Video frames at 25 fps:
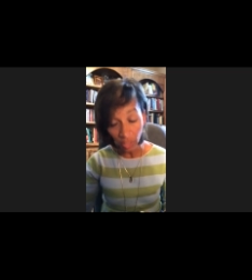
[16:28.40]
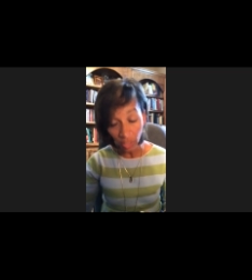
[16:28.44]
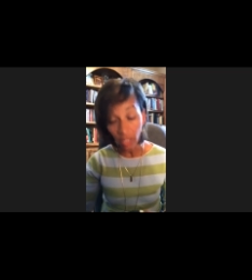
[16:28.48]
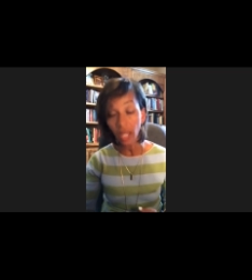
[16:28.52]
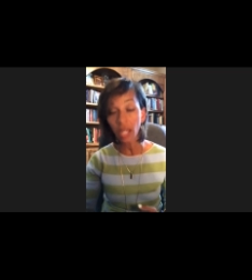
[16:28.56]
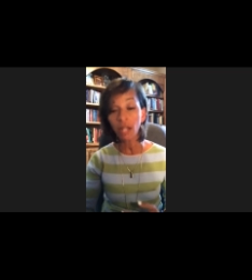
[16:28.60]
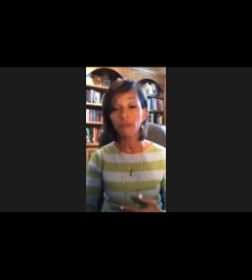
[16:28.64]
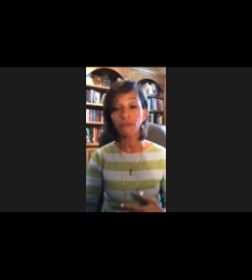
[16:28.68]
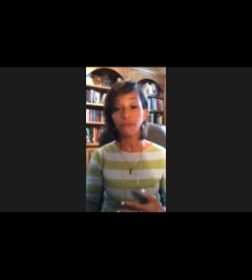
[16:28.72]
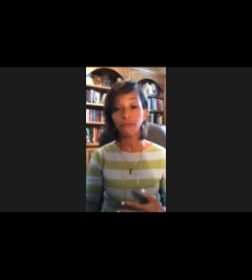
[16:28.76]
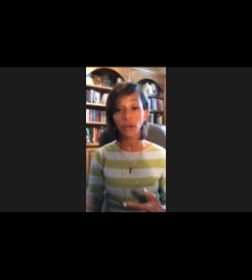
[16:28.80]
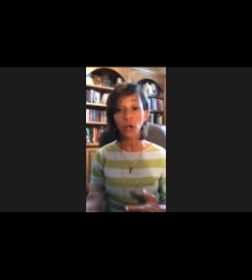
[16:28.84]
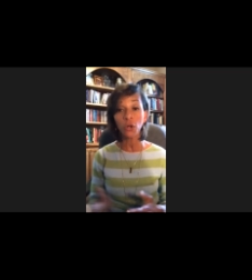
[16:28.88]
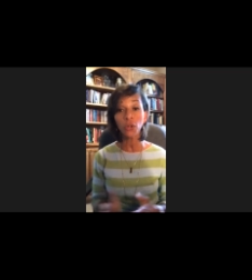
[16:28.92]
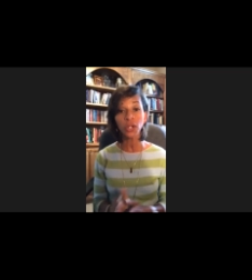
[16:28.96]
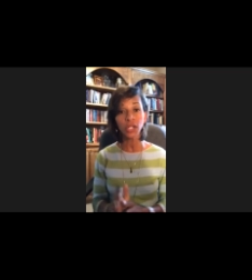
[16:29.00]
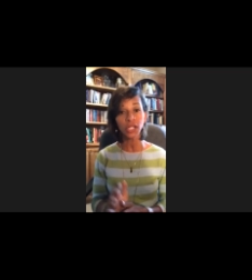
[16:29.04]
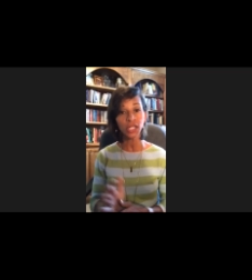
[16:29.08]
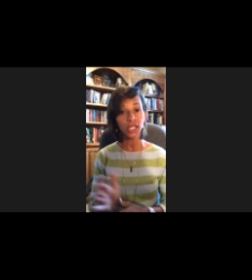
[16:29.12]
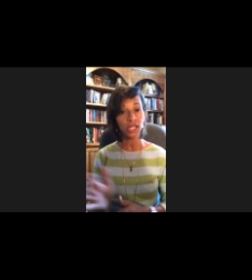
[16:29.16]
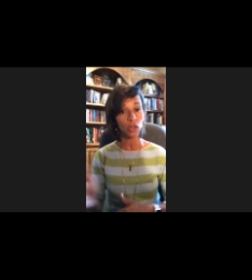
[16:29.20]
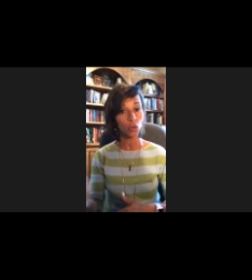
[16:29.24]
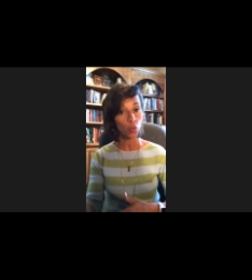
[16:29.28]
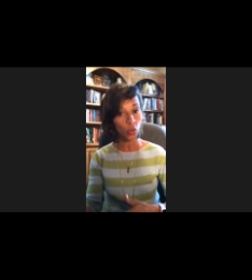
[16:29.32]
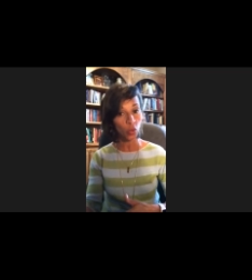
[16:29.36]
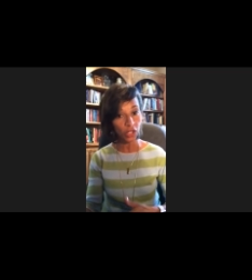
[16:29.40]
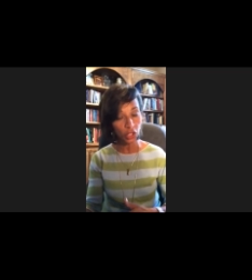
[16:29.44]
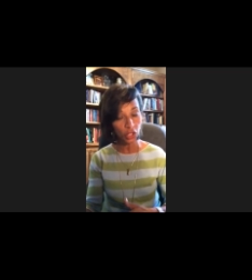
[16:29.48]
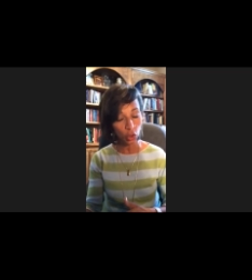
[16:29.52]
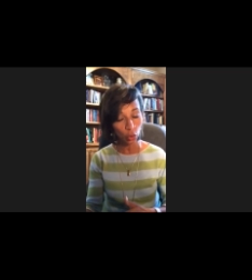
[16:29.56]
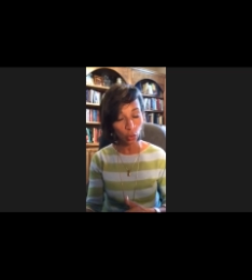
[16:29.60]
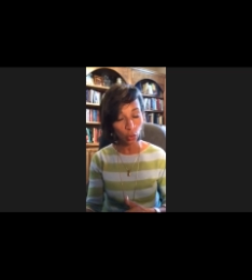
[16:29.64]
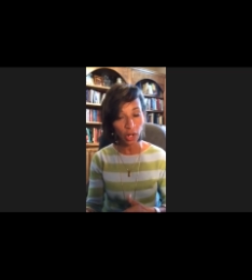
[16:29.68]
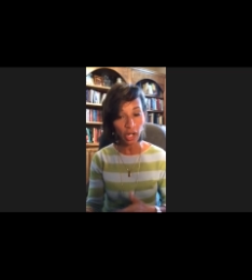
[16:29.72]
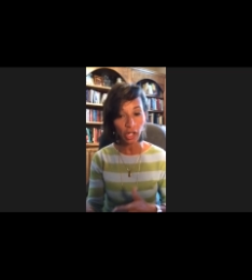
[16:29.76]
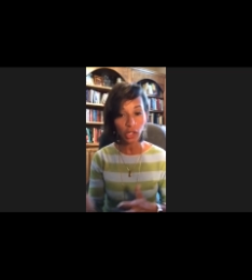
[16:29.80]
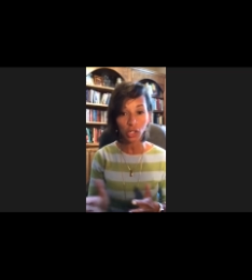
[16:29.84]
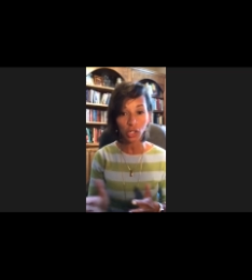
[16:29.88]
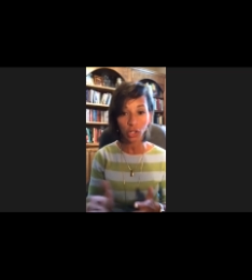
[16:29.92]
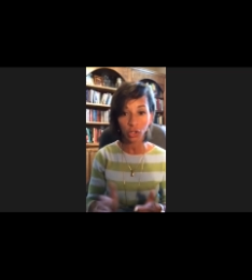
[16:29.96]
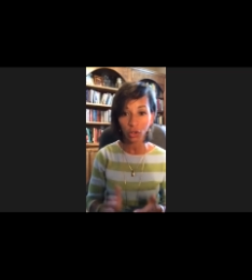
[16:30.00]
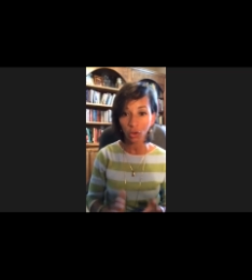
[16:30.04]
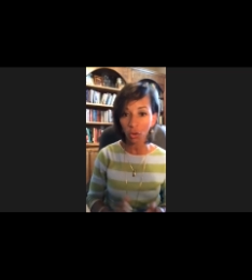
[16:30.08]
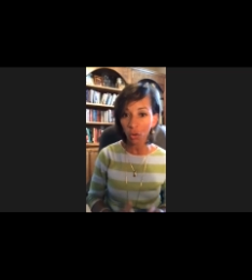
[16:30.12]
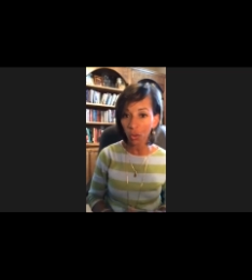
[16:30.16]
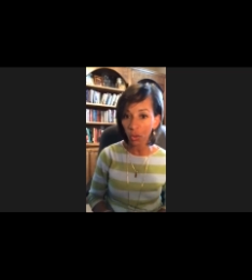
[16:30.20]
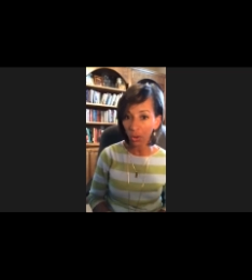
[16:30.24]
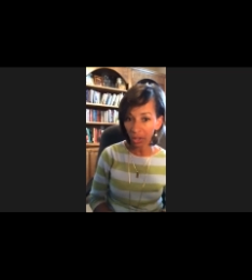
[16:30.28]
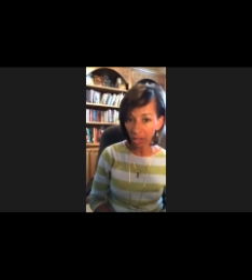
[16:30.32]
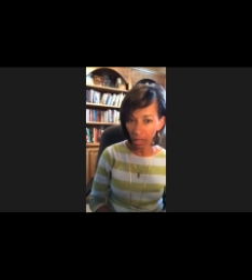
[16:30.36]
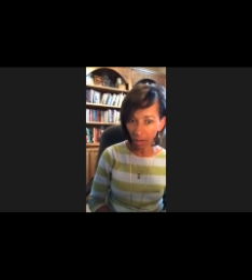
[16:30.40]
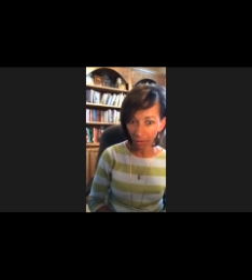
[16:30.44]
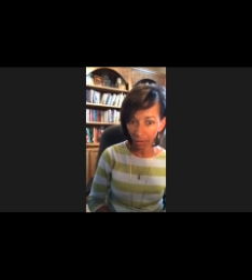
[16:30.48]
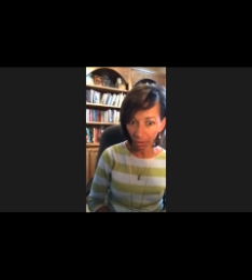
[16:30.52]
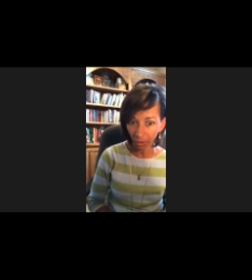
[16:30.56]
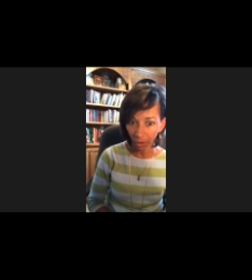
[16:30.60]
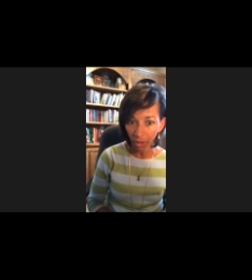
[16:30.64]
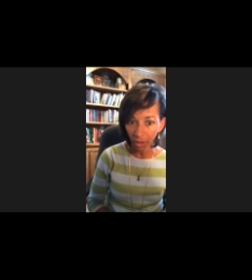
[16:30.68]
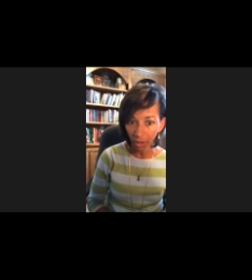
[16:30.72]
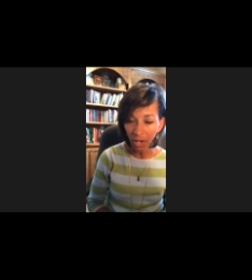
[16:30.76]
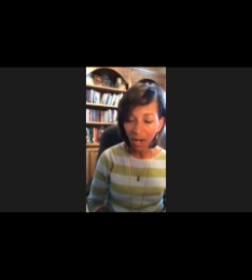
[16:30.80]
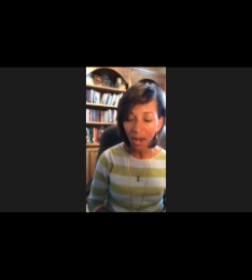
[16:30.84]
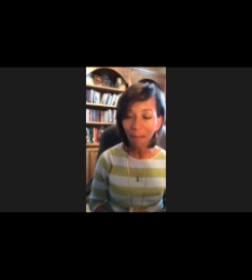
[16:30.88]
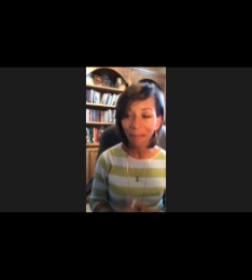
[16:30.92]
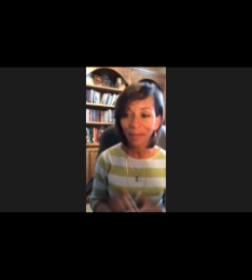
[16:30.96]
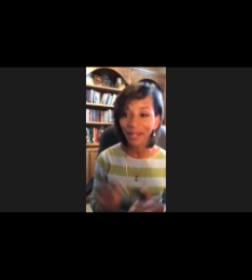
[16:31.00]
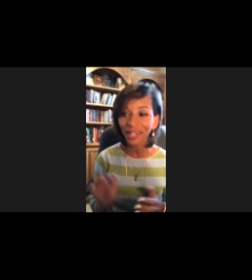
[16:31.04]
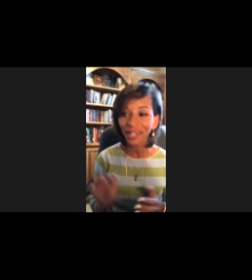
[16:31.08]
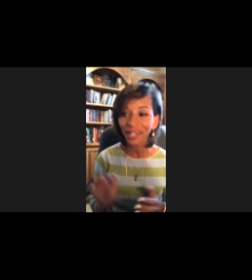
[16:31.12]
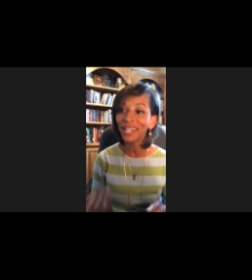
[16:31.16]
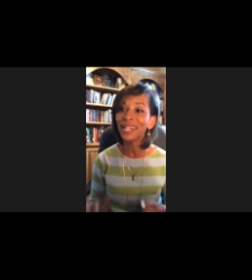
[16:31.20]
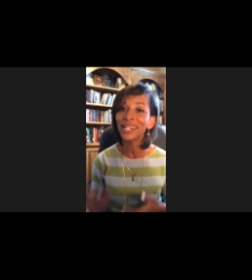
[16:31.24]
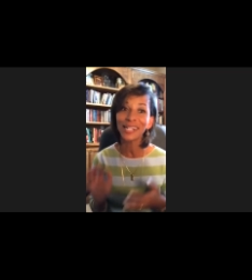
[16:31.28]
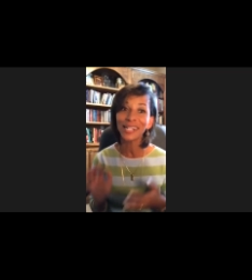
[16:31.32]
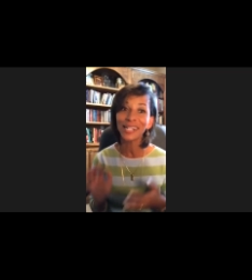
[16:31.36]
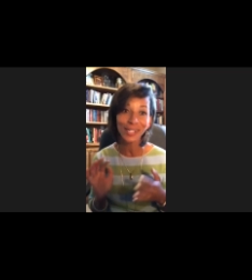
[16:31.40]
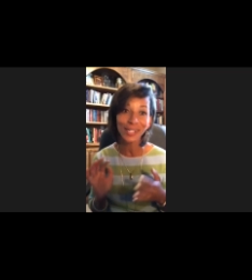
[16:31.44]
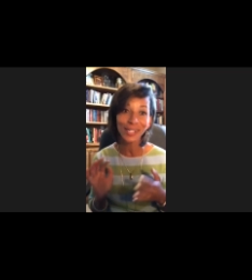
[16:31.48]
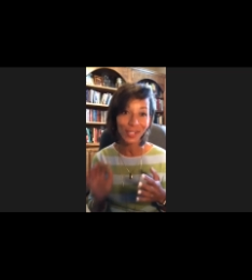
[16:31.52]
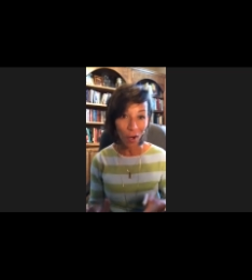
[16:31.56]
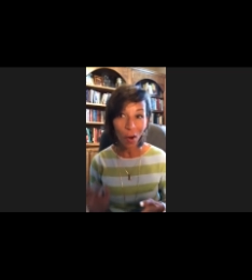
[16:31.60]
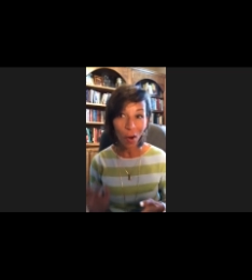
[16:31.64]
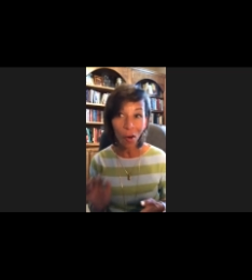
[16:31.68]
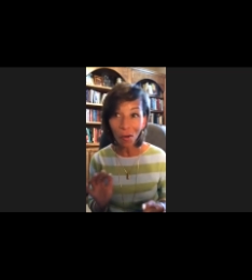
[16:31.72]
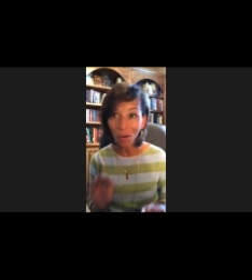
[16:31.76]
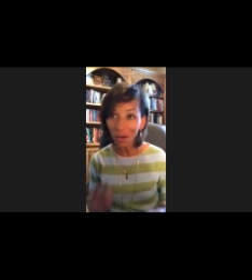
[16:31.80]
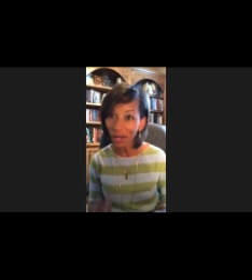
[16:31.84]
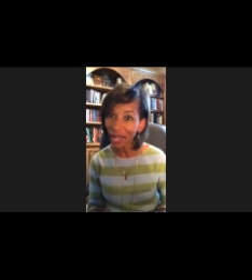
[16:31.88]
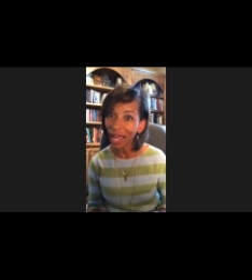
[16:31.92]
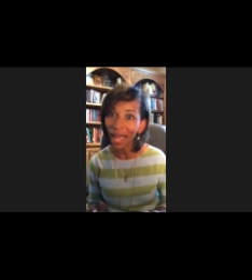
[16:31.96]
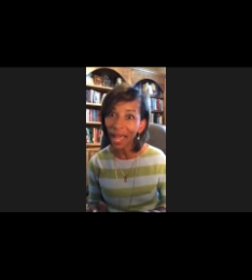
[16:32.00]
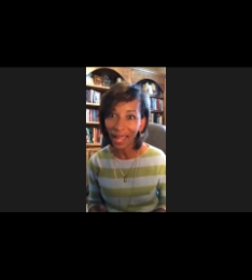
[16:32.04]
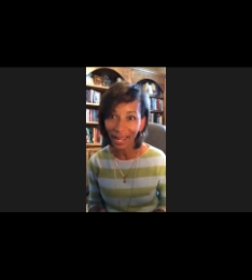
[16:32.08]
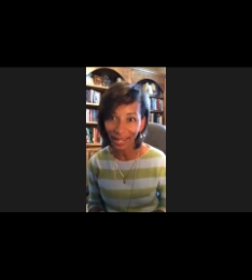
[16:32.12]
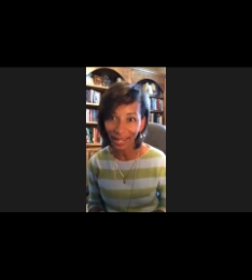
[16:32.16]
and focus in one direction or another. But it is okay.